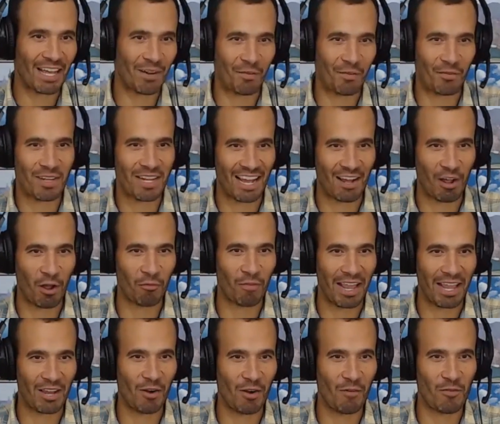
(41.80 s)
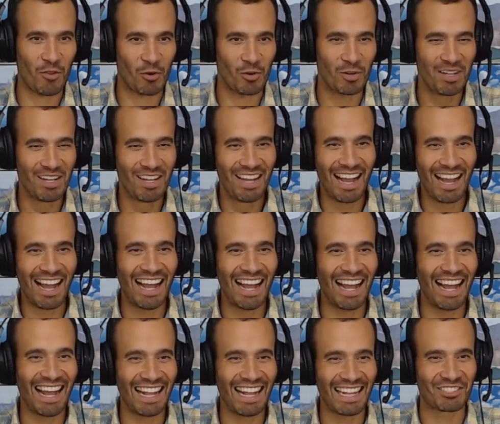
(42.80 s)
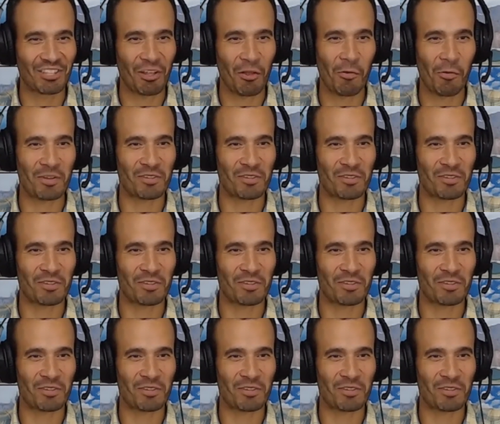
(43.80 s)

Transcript: of the interview. It's always